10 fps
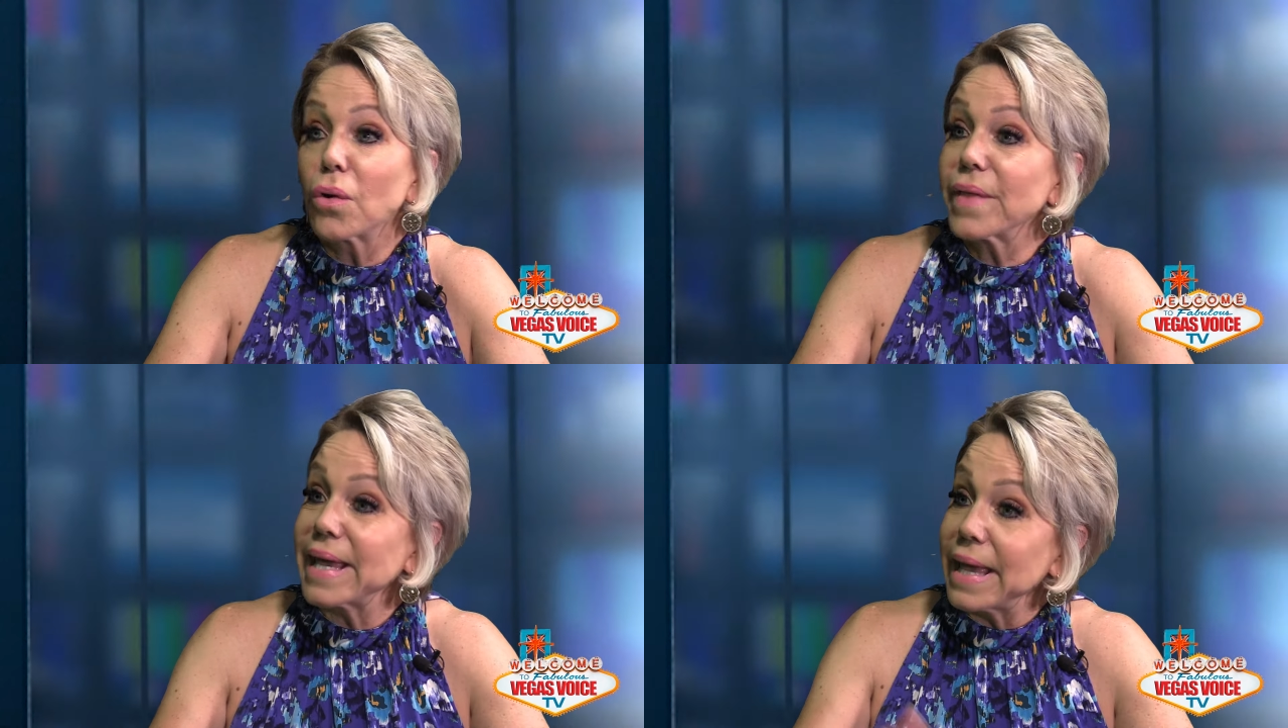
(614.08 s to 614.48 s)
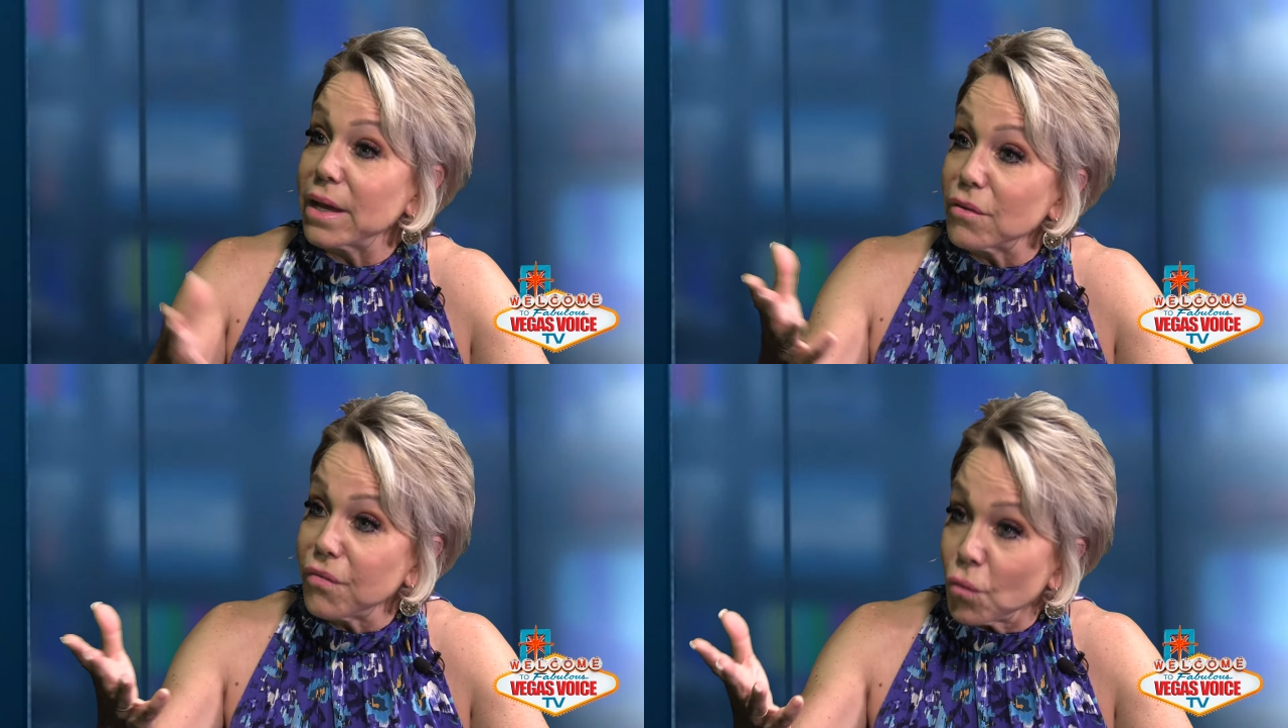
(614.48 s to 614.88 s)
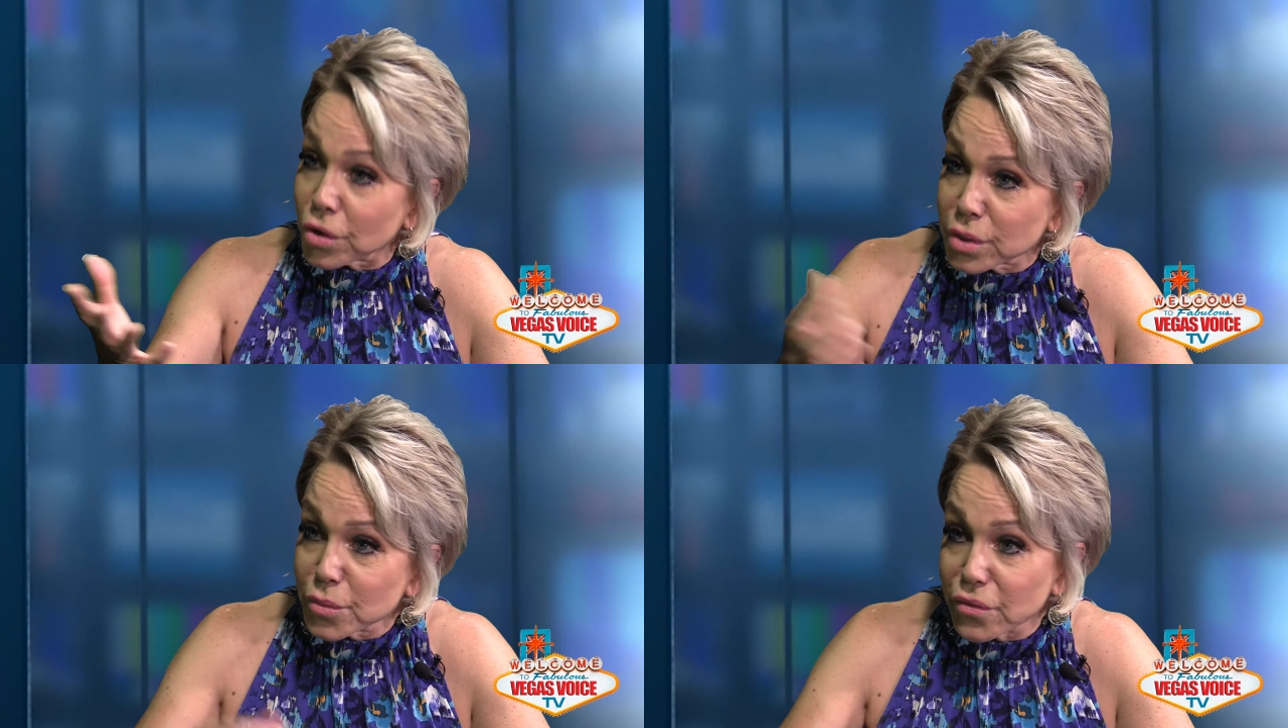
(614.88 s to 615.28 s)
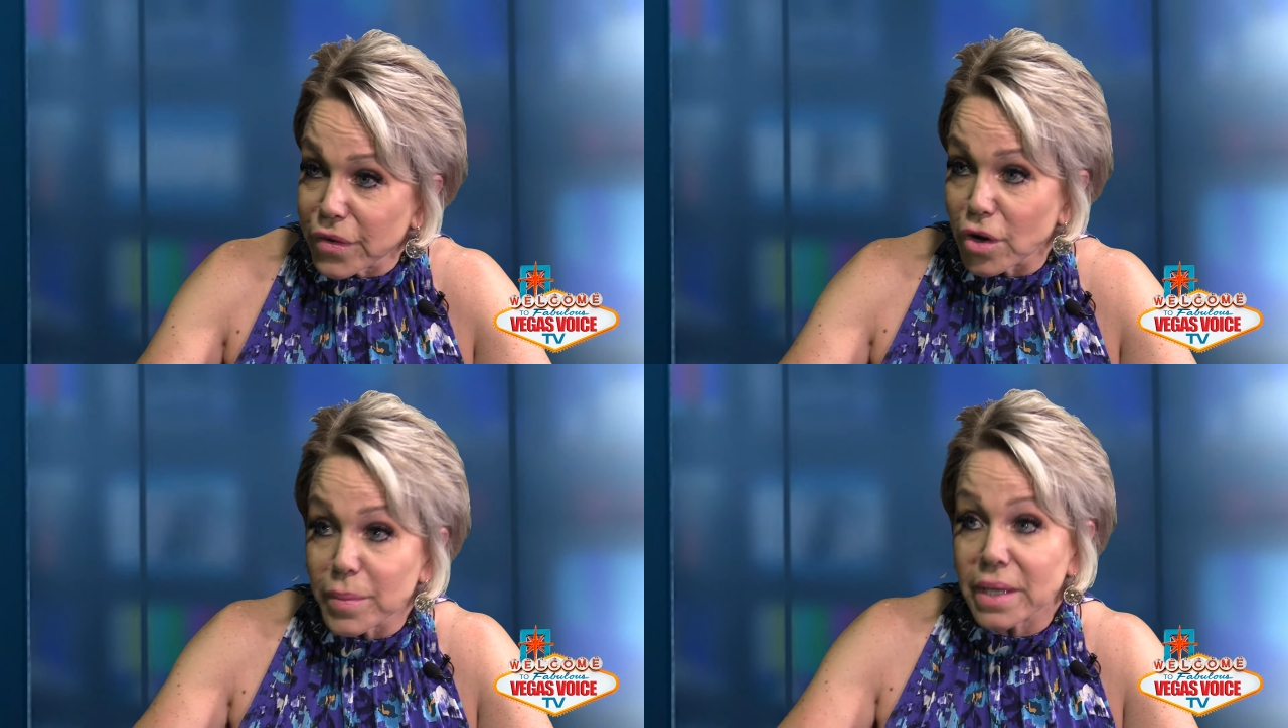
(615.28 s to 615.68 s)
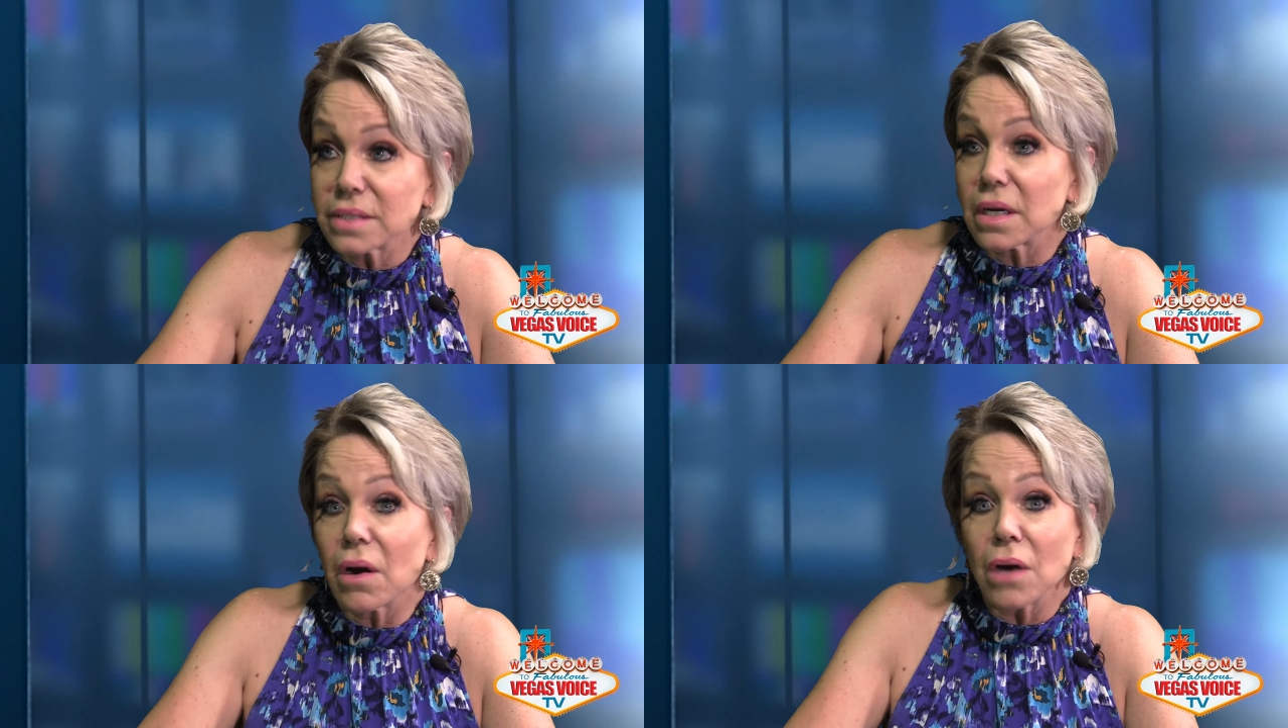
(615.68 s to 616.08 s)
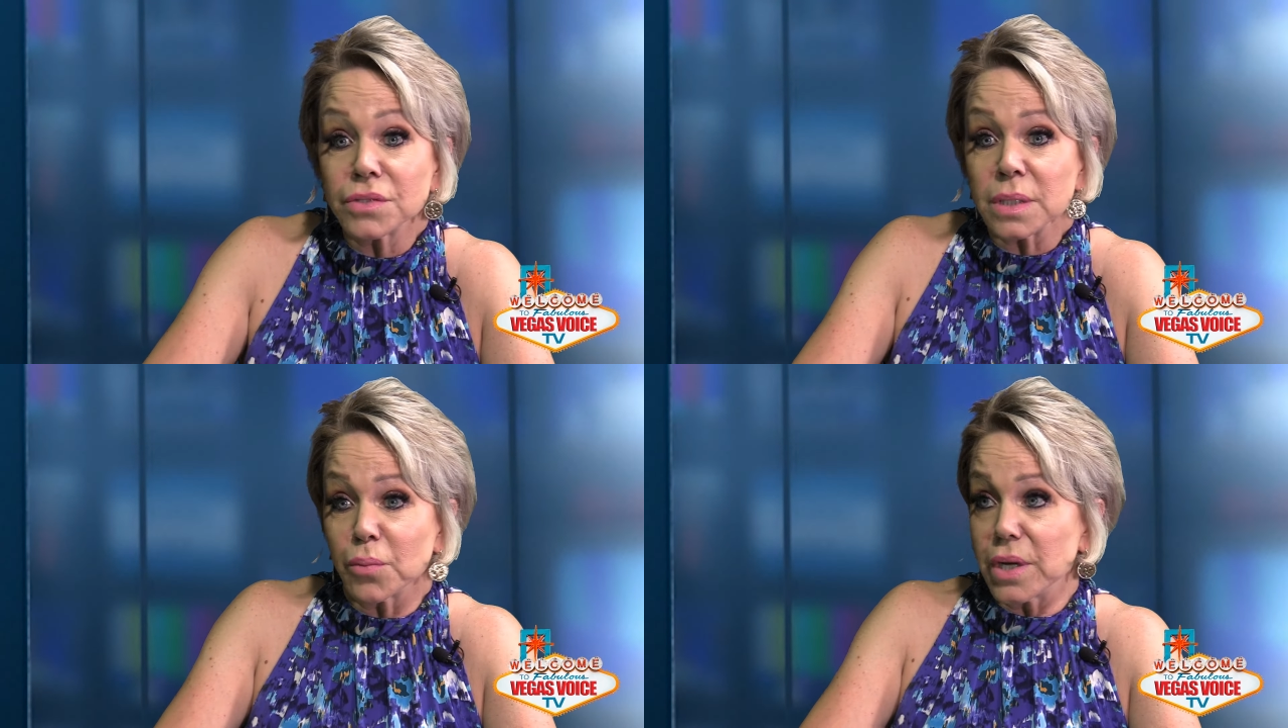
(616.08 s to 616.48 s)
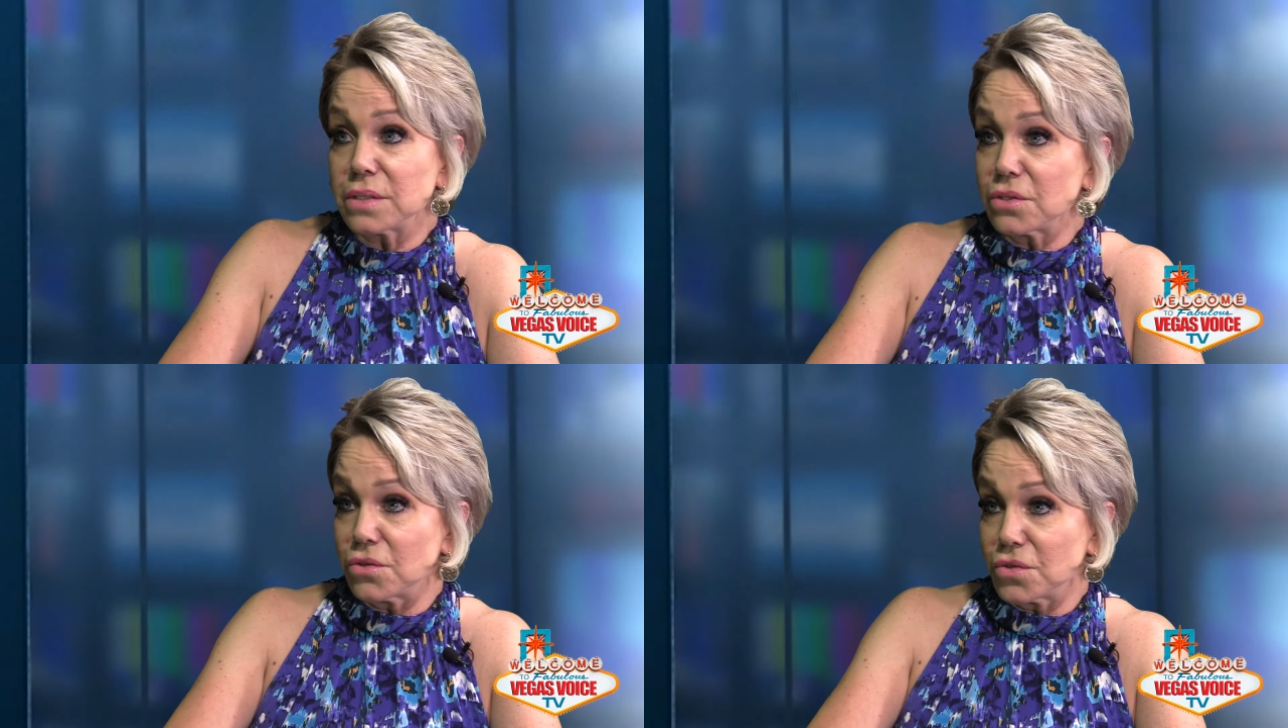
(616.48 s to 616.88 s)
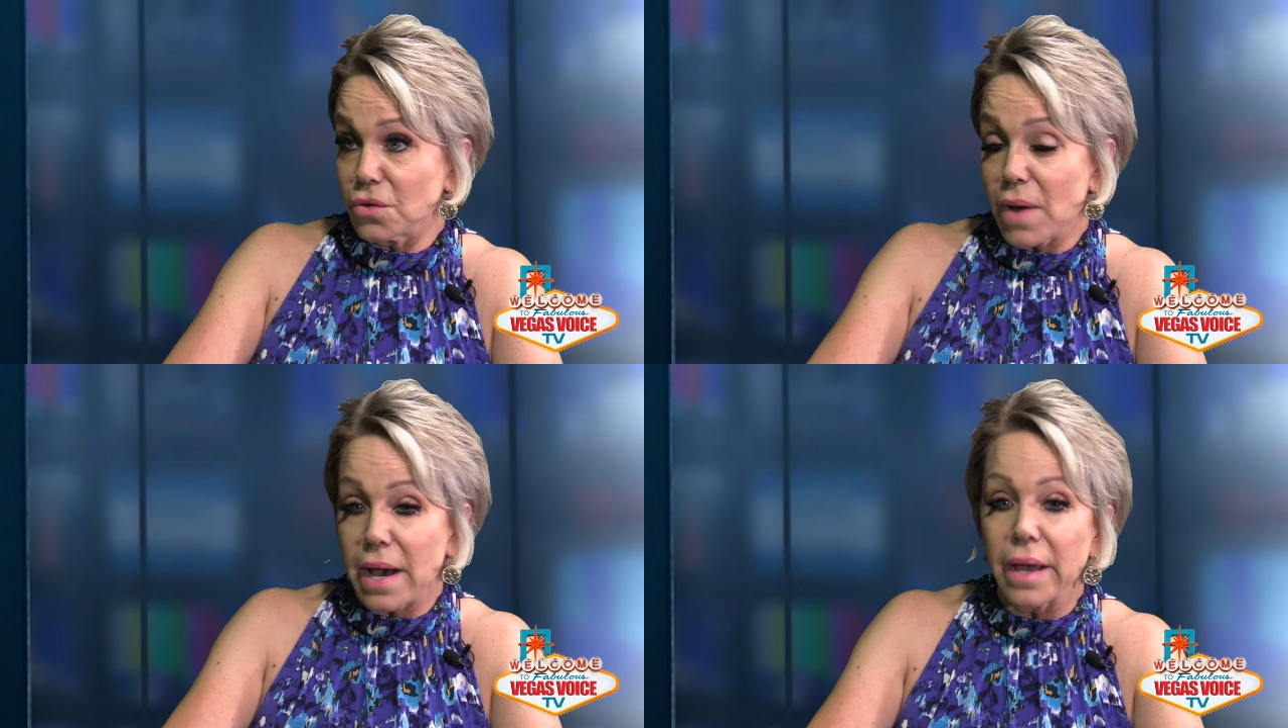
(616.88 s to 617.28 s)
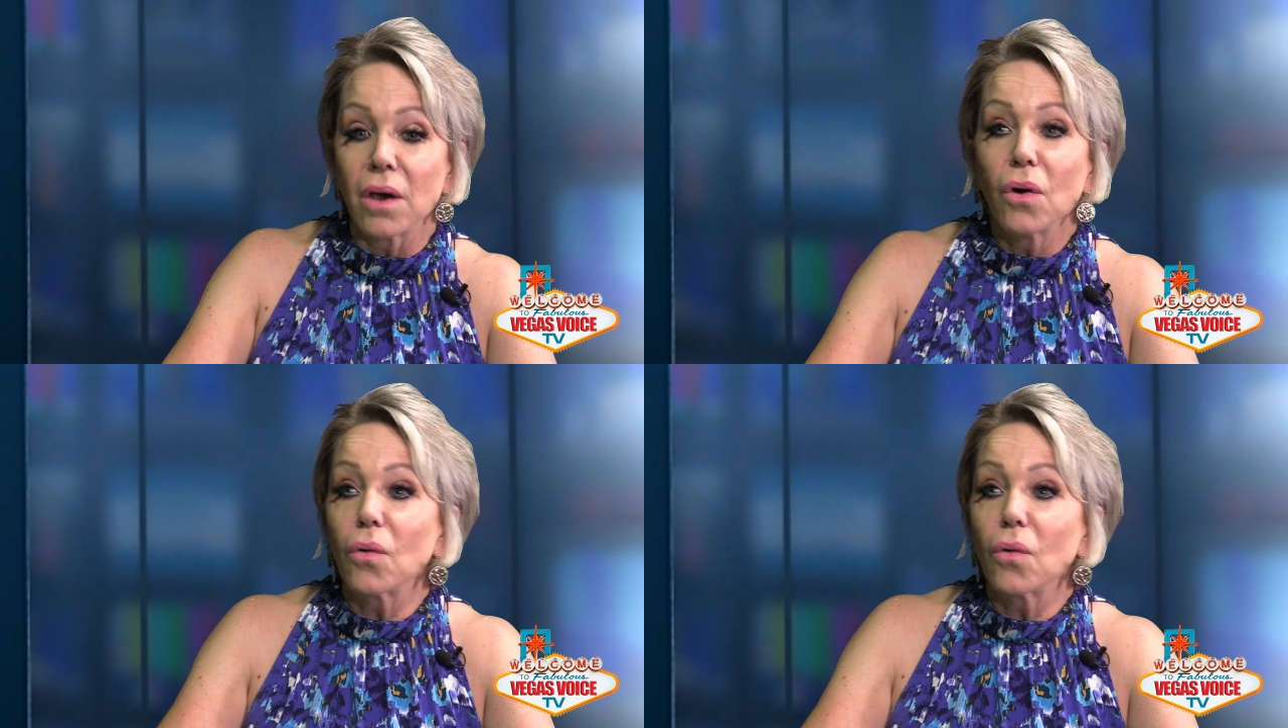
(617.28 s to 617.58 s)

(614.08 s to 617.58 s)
or they can't afford to move here because our housing prices are so high,